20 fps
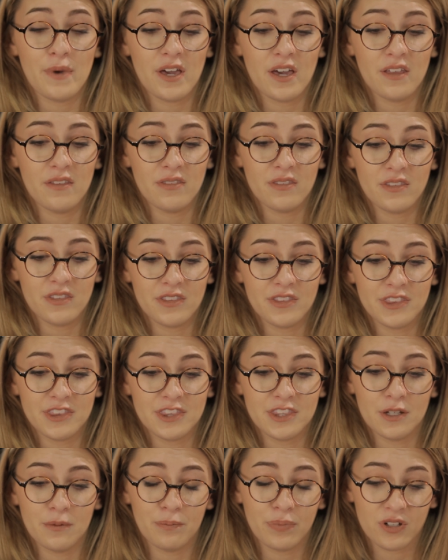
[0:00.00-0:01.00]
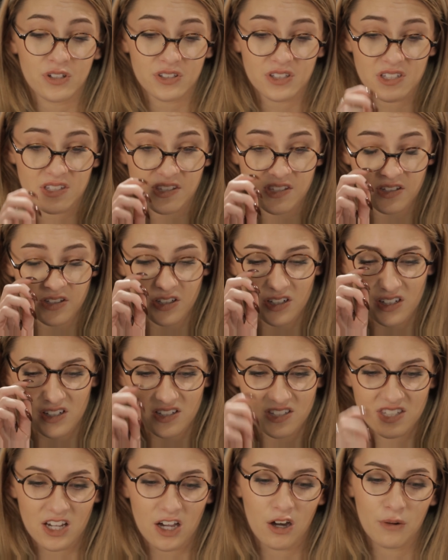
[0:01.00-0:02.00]
and the police
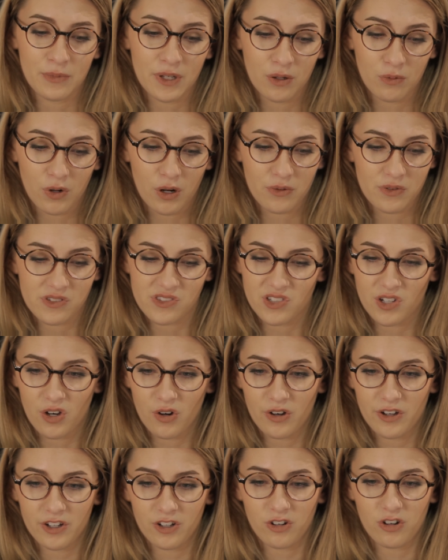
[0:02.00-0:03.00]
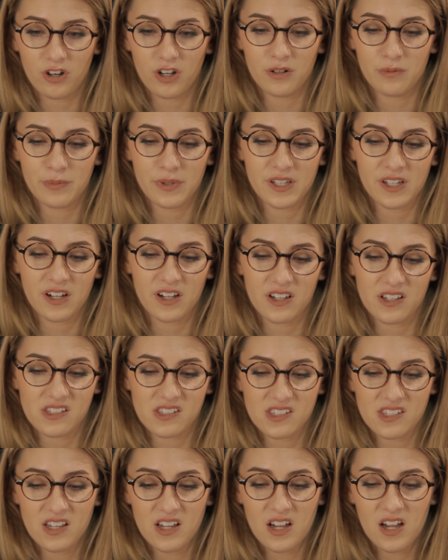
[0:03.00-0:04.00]
couldn't tell me what was going on
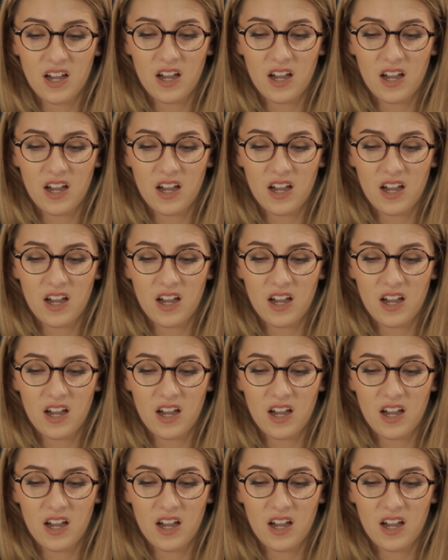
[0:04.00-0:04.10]
because